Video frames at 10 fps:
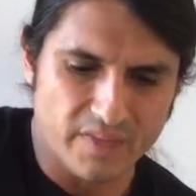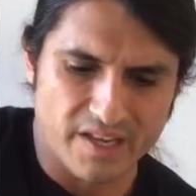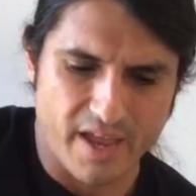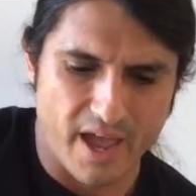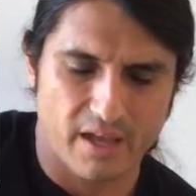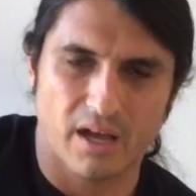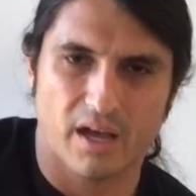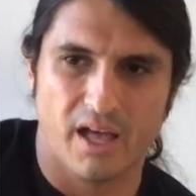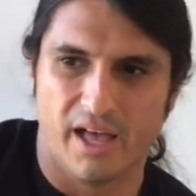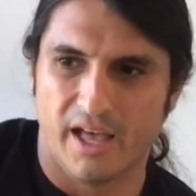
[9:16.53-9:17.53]
Yeah,
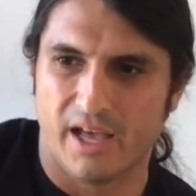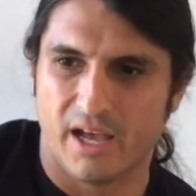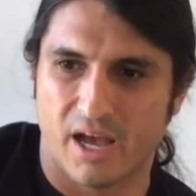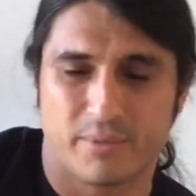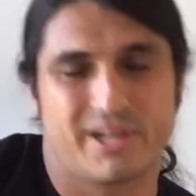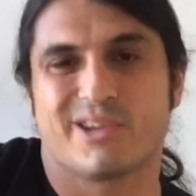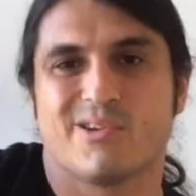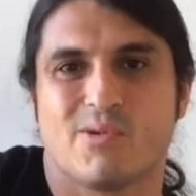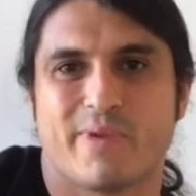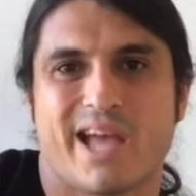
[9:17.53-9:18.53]
I'm gonna
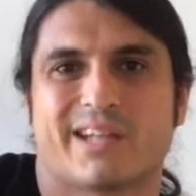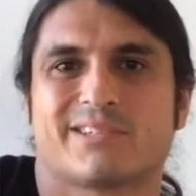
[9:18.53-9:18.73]
go back